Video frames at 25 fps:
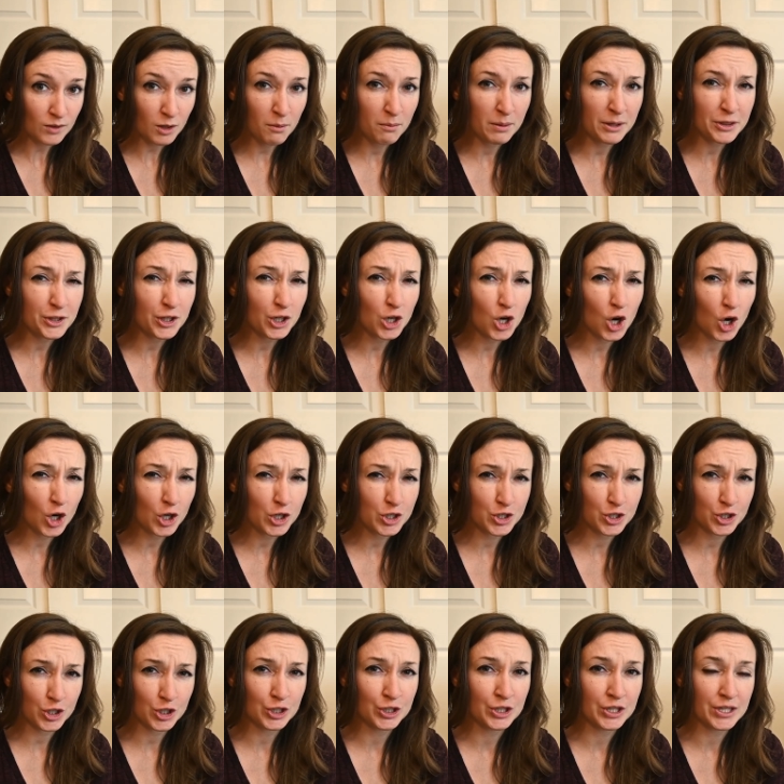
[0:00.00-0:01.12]
but there are
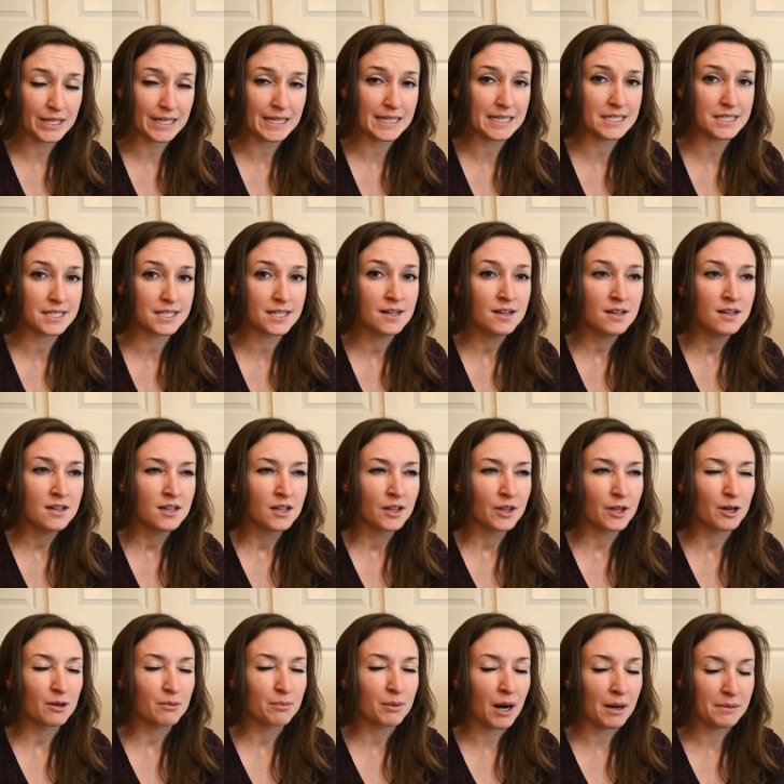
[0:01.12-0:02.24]
certain things that
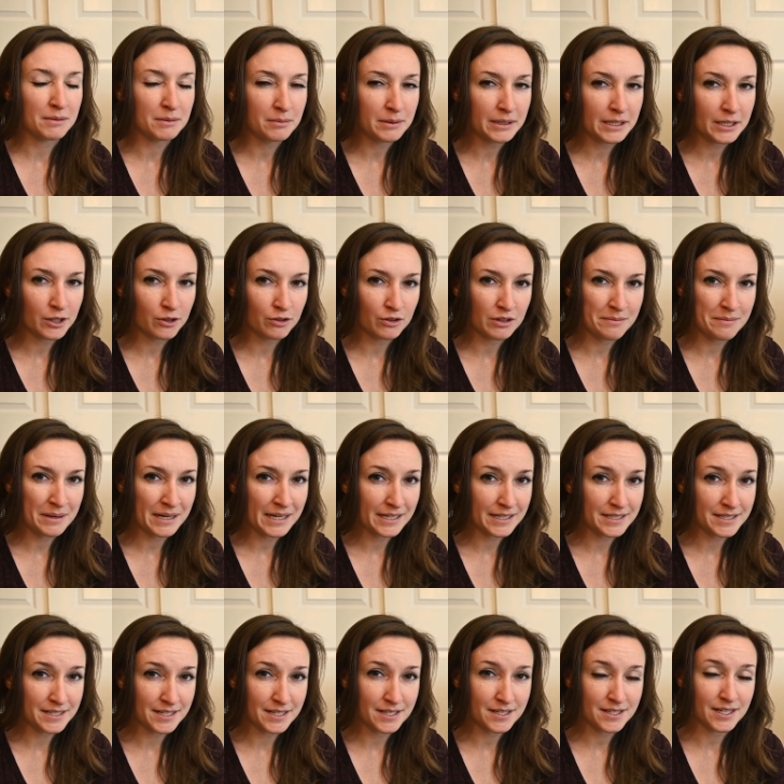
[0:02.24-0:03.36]
are probably going to remain
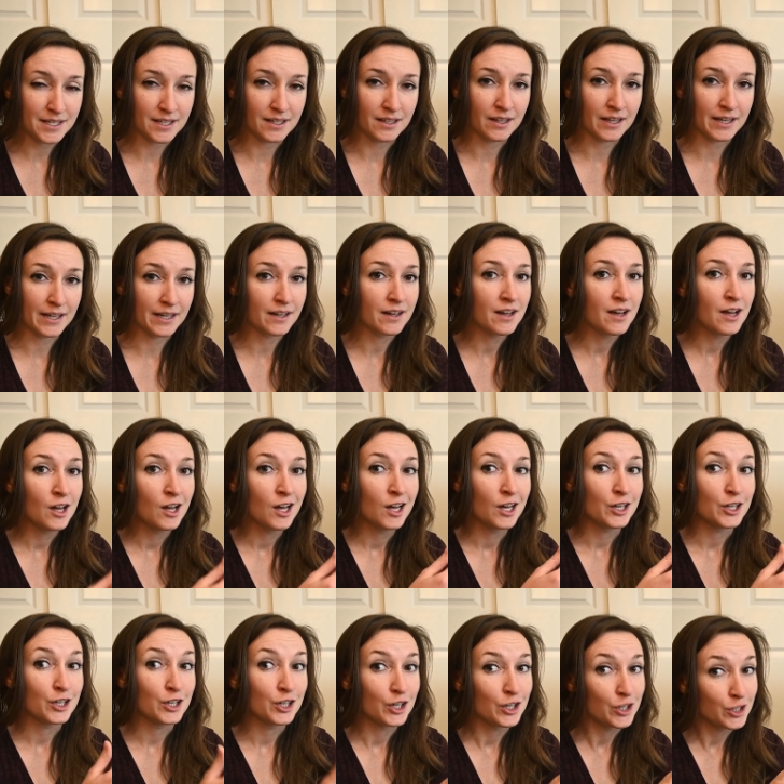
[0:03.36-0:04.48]
consistent, like
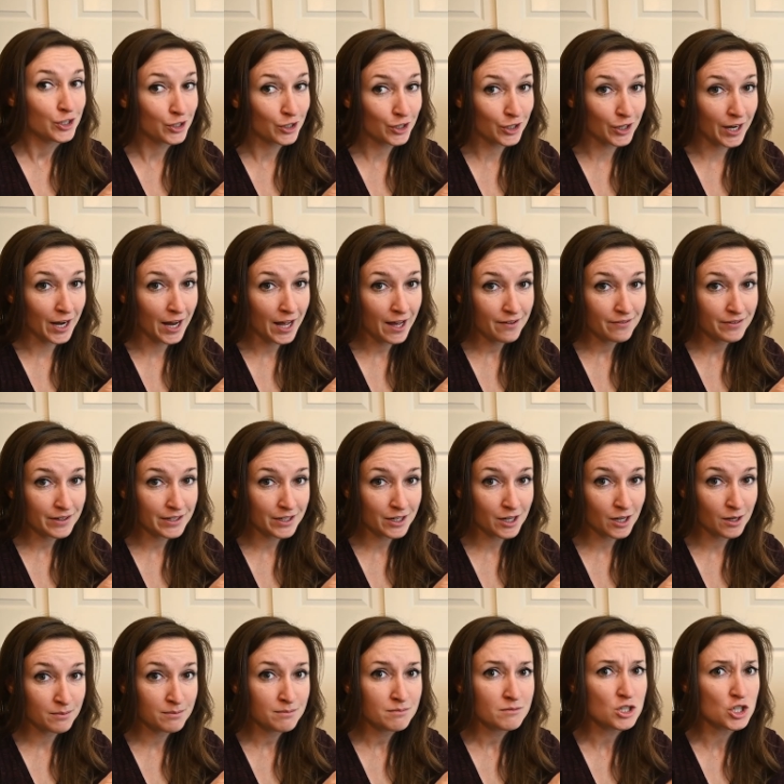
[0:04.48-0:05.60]
you're going to have
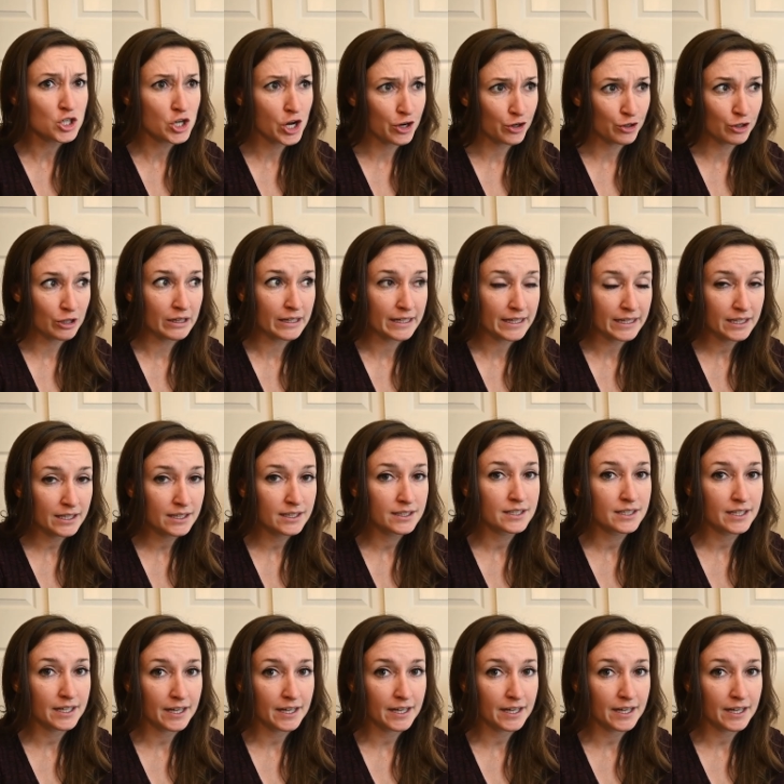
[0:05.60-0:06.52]
income generally.